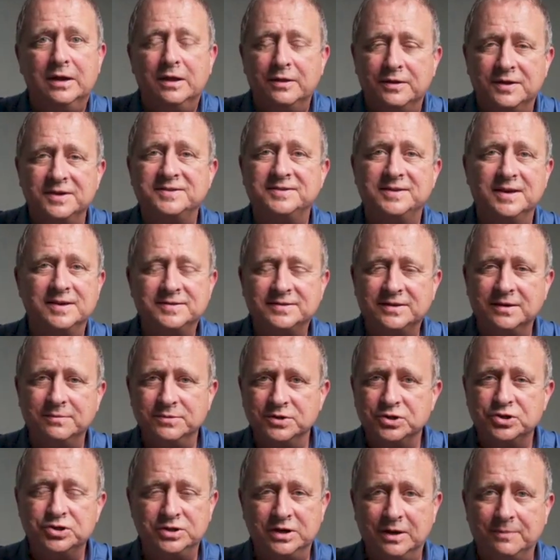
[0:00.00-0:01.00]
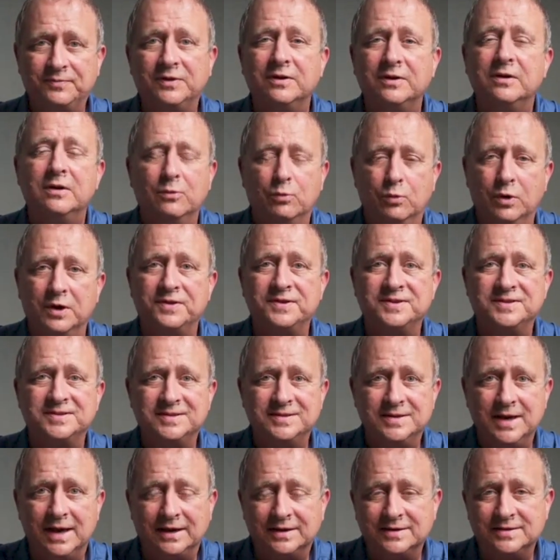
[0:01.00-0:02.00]
The system is shipped with
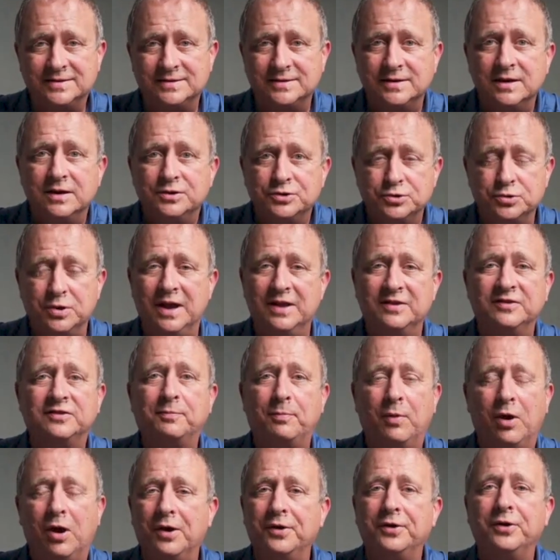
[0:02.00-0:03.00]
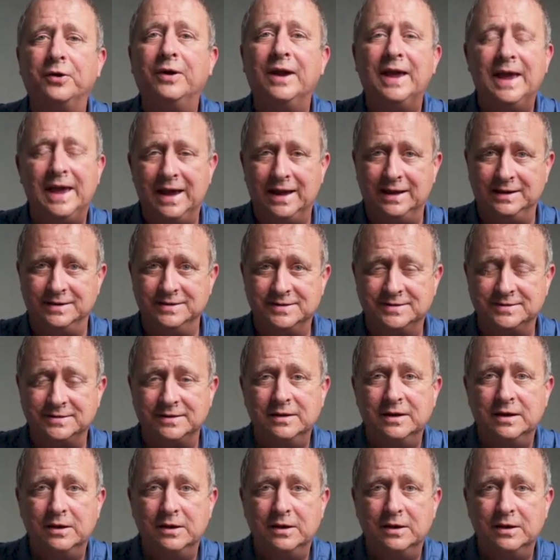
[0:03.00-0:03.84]
6 transponder heads,